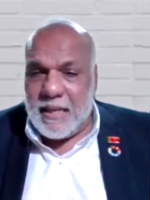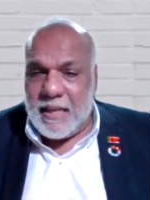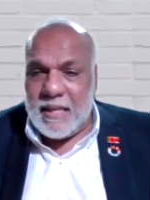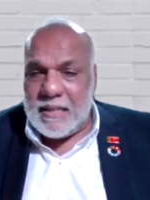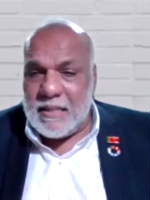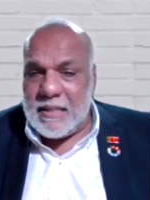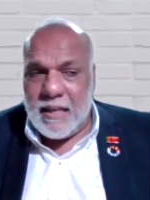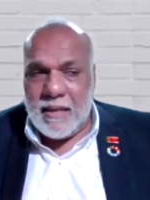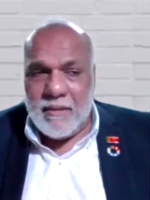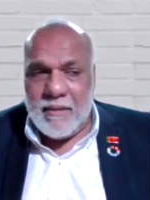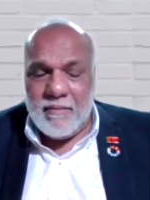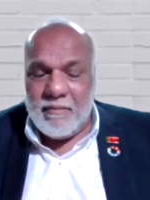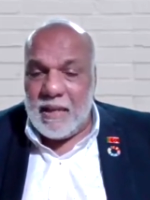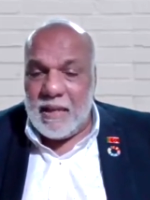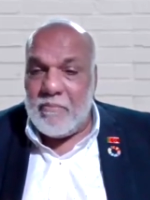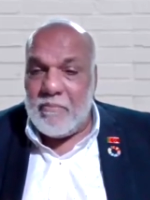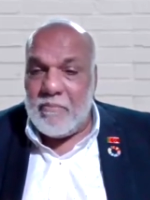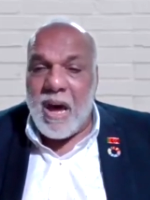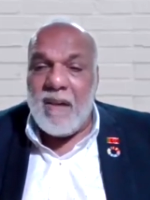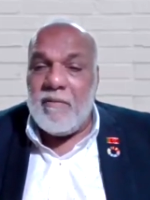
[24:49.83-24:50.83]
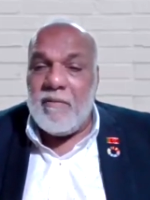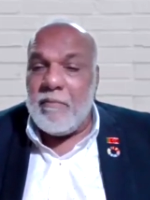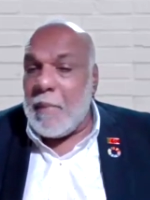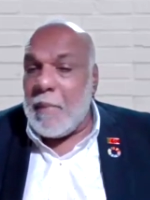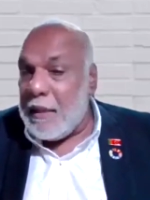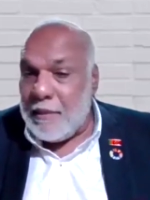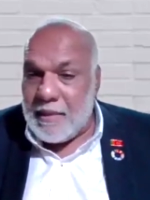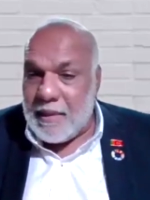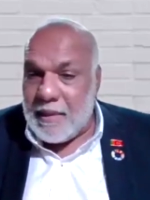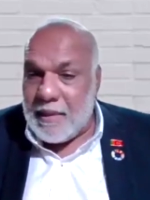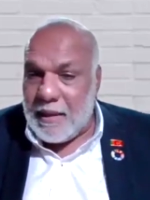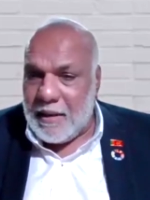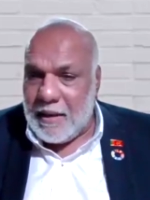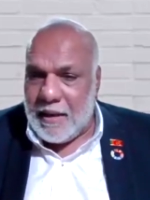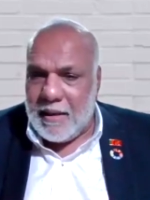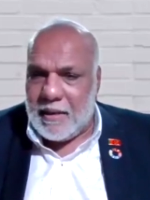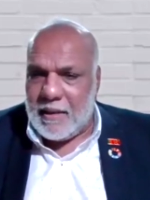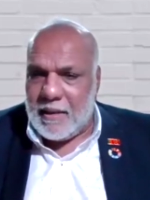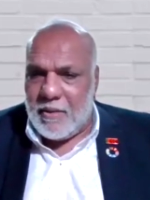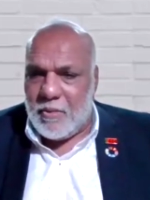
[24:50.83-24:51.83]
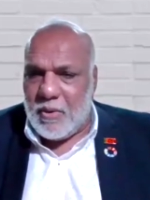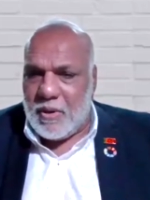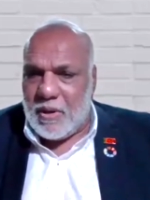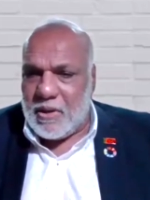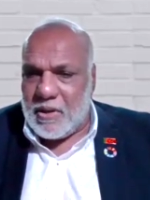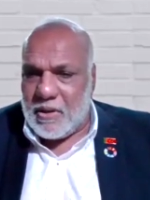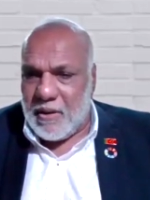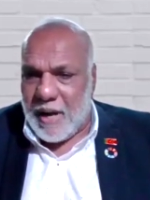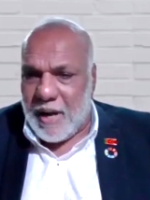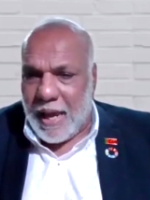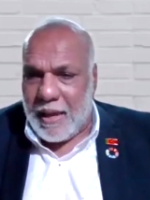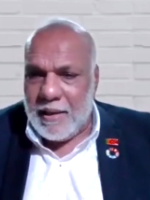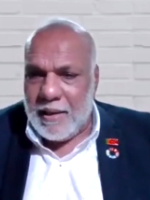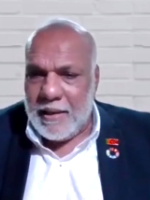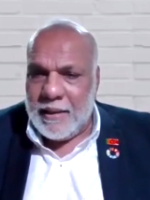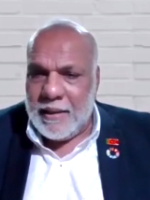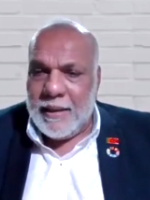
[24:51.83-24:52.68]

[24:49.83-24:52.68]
changing in month in the world today.